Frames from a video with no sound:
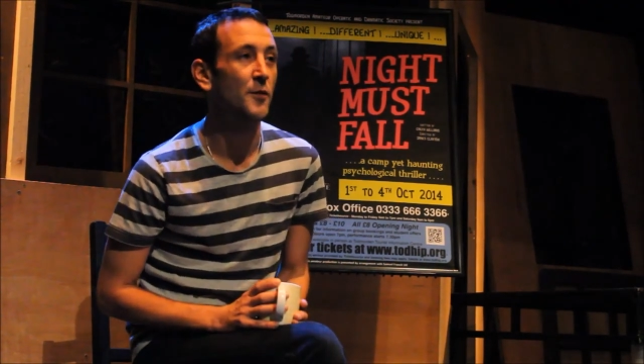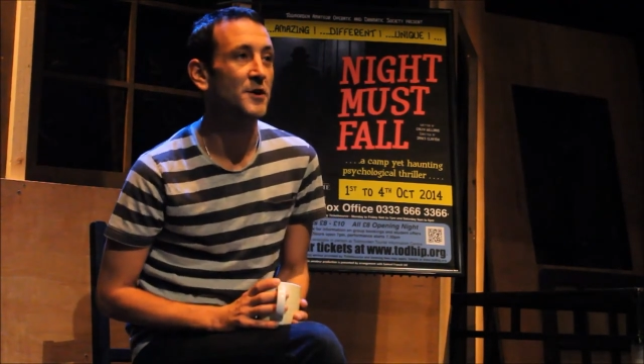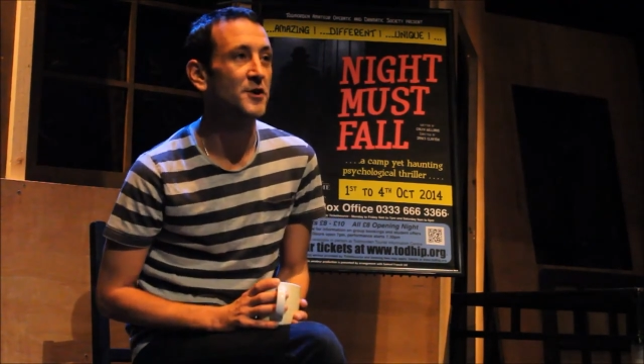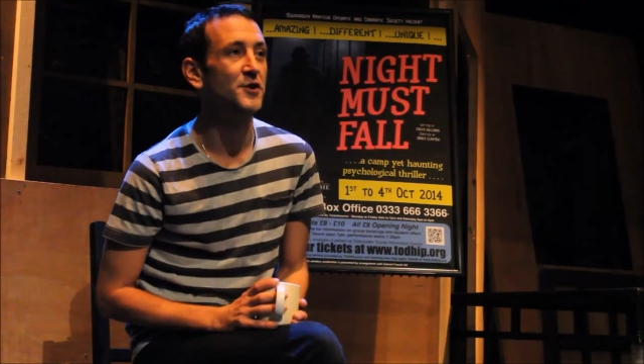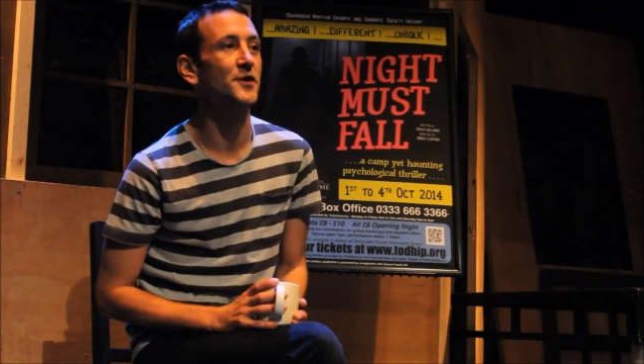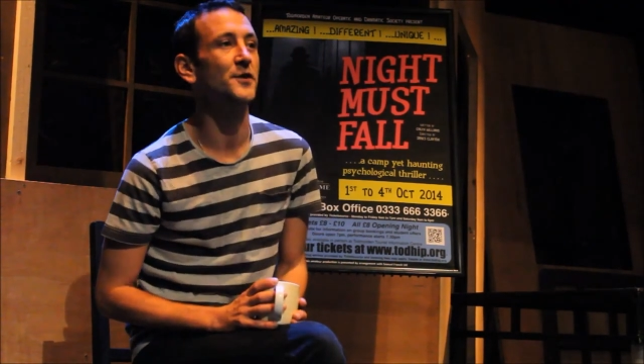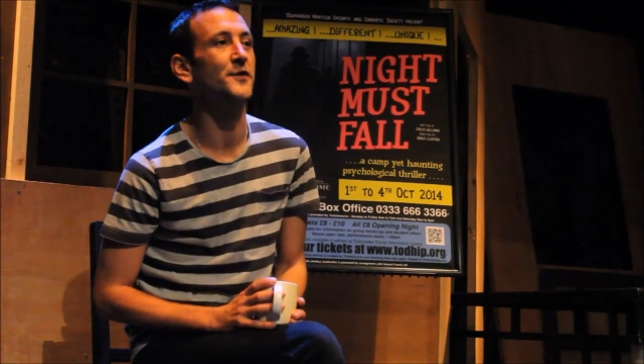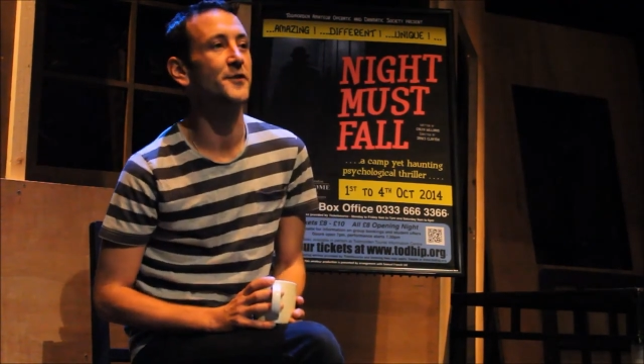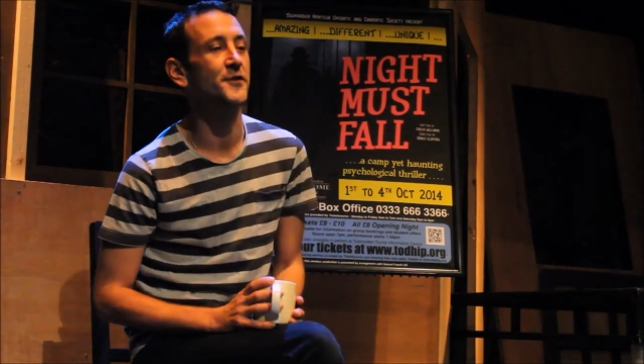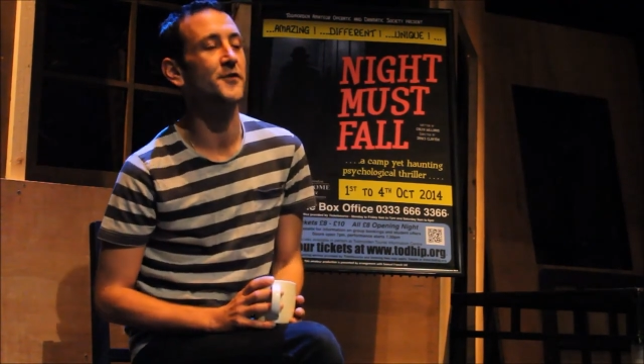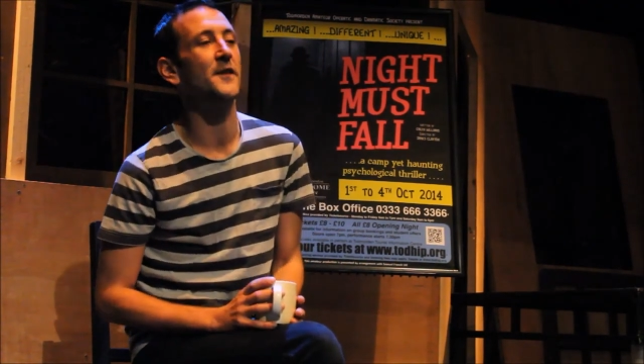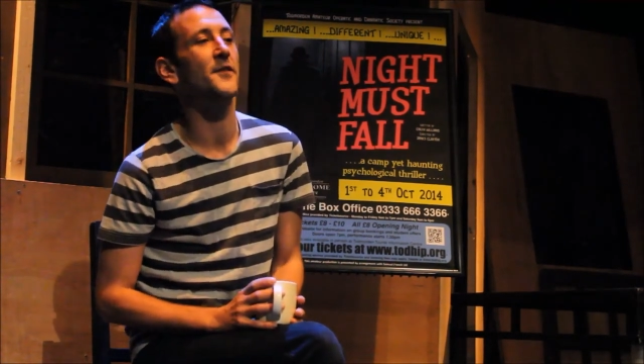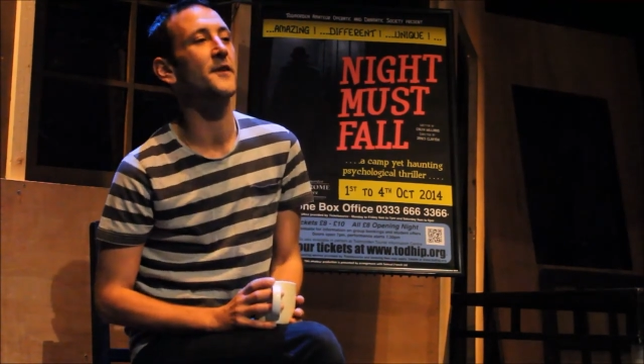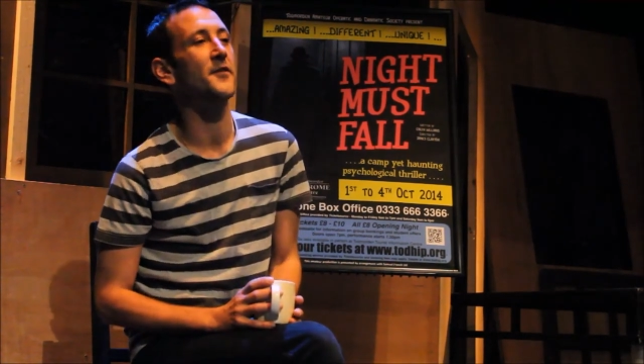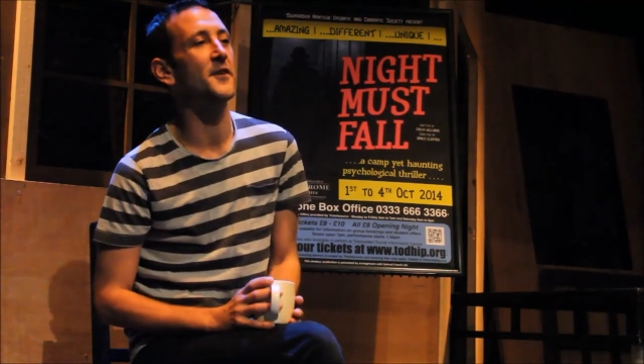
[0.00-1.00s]
which shows the
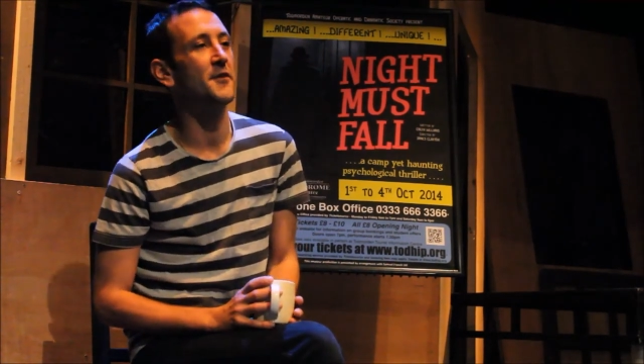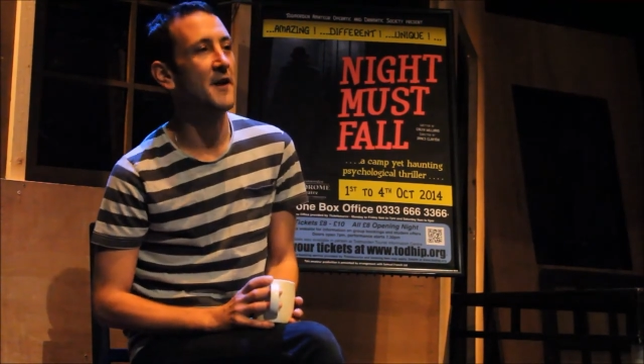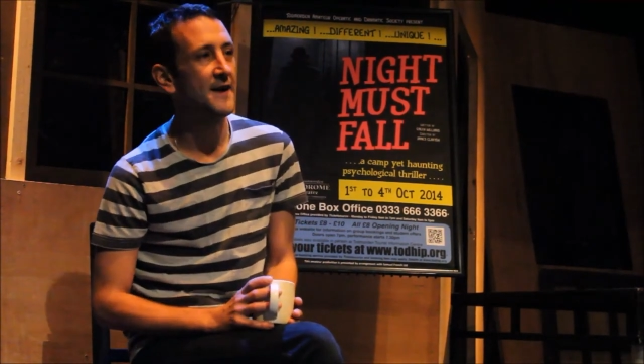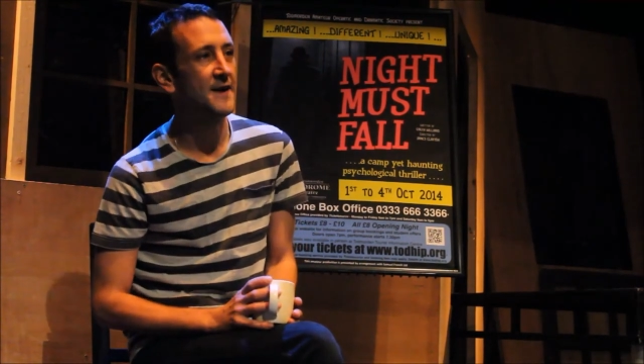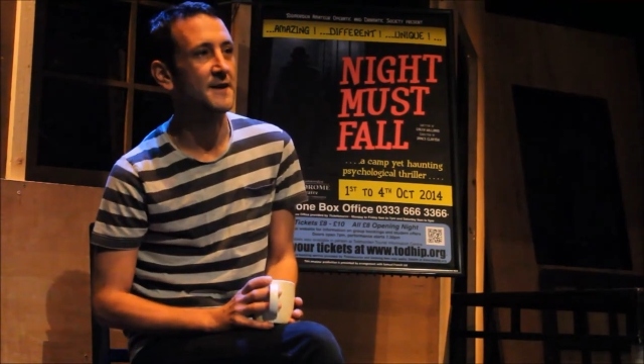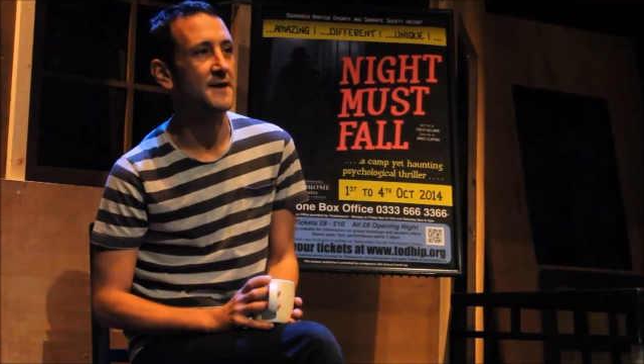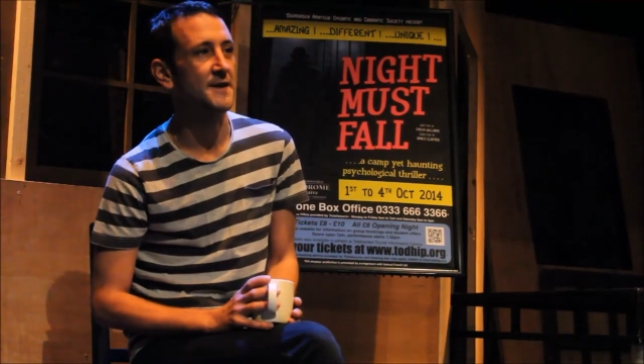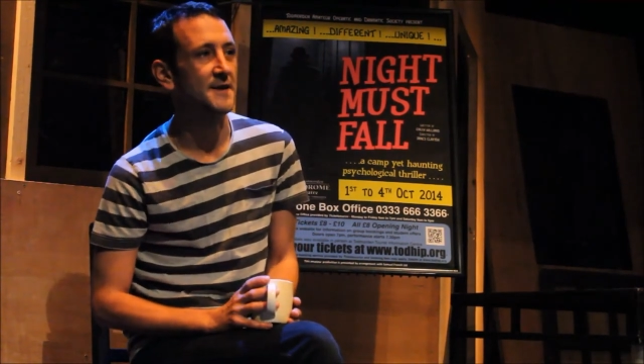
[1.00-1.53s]
strength of a director